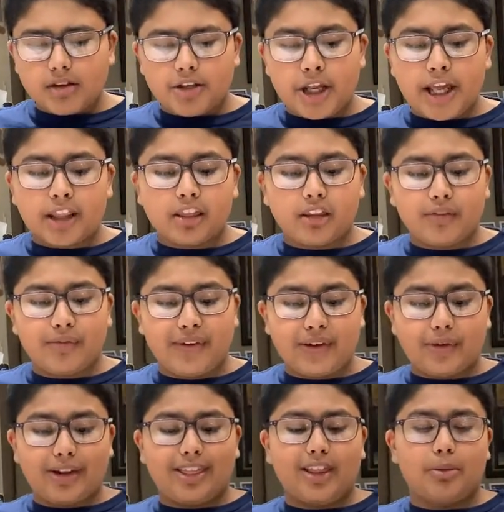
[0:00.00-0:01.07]
taste is
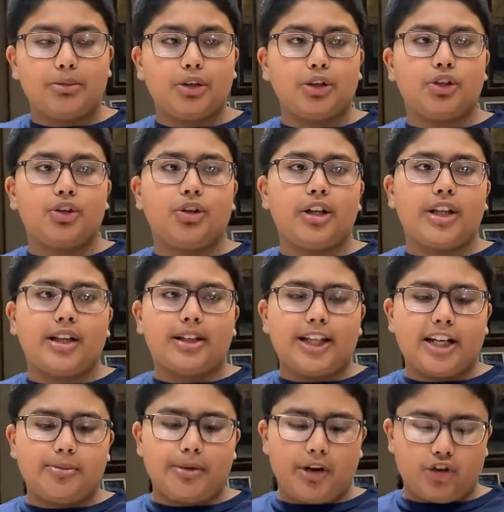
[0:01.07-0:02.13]
very similar to the
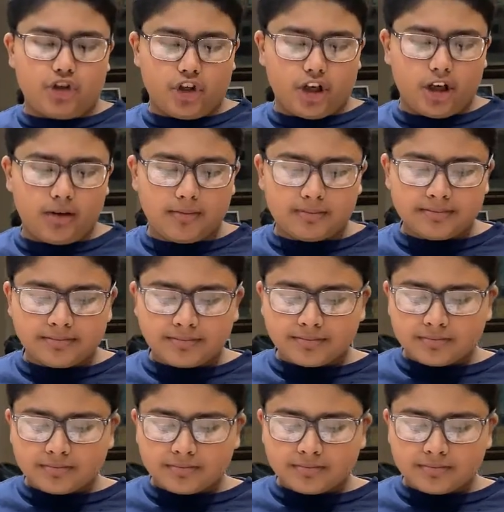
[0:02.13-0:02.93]
light brown sugar.